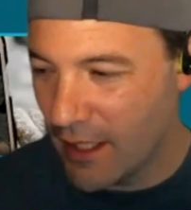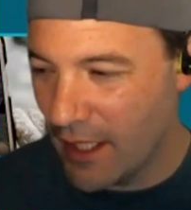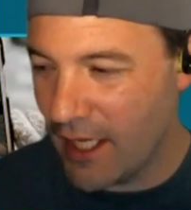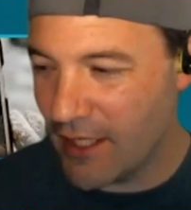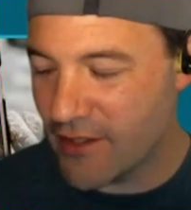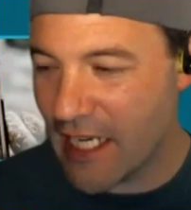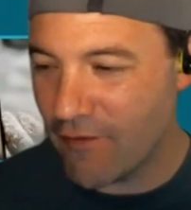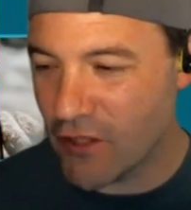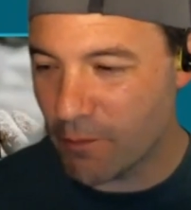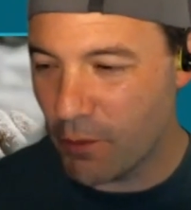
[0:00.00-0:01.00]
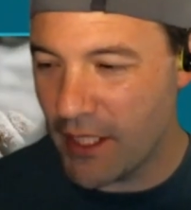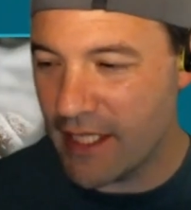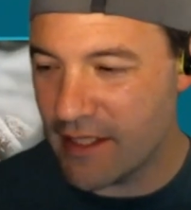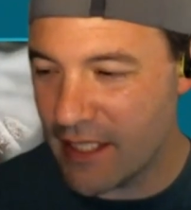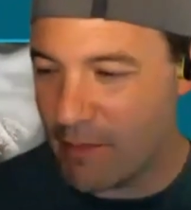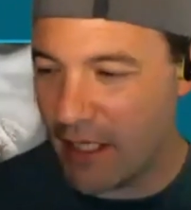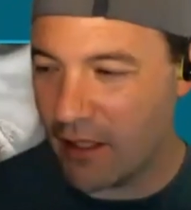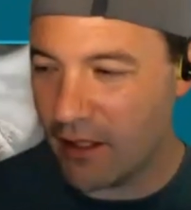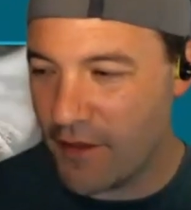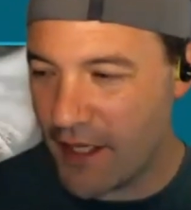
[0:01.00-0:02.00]
Uh, Steve just put his
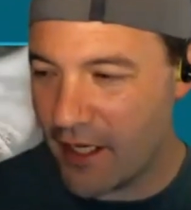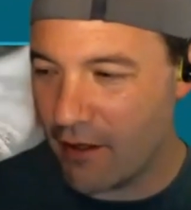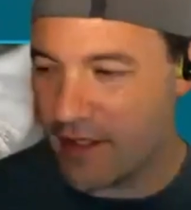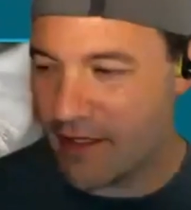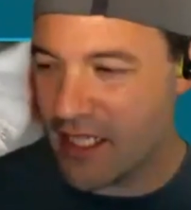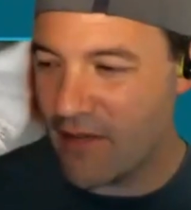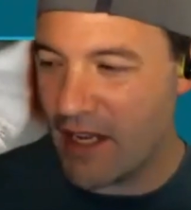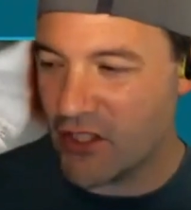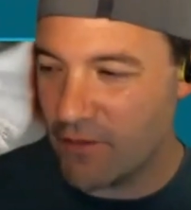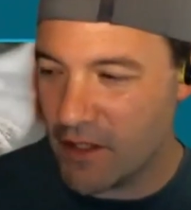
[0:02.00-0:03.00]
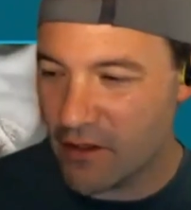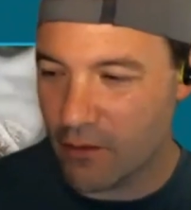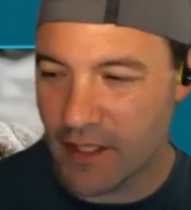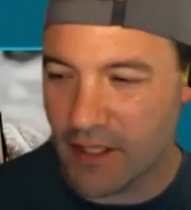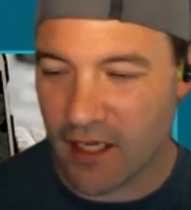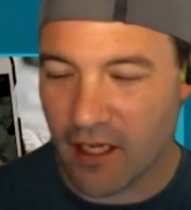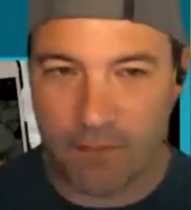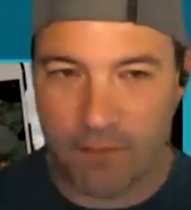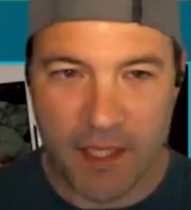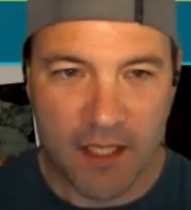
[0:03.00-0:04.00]
email there. It's steve at shiftingschools.com.